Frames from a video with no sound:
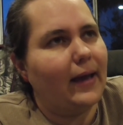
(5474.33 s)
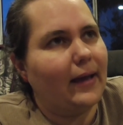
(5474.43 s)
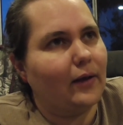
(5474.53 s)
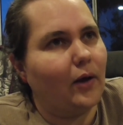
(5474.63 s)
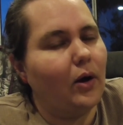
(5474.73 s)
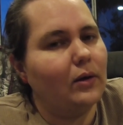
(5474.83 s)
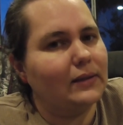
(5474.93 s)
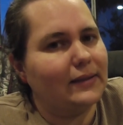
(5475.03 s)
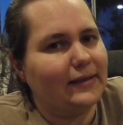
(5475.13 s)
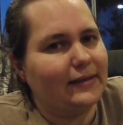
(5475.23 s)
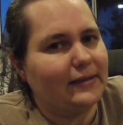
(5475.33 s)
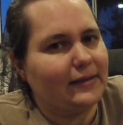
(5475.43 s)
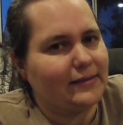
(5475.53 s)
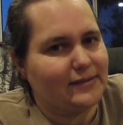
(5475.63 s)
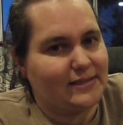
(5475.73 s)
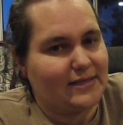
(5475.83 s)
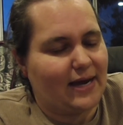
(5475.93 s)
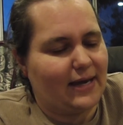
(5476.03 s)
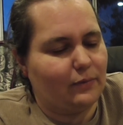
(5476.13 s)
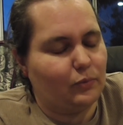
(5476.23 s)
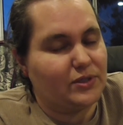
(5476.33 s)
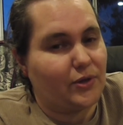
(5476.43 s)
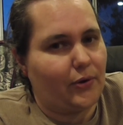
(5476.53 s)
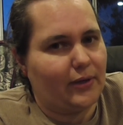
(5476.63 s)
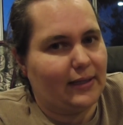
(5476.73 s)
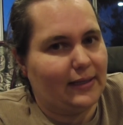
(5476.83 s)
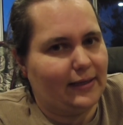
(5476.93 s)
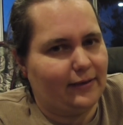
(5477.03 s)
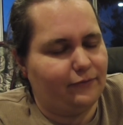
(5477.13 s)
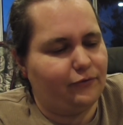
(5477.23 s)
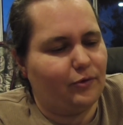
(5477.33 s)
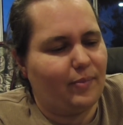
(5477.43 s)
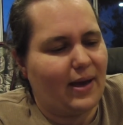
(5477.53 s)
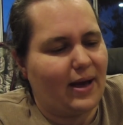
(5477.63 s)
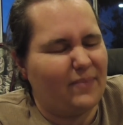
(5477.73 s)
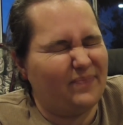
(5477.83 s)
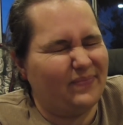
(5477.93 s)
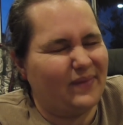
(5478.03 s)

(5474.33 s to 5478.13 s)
it got lit the other day and was only lit for about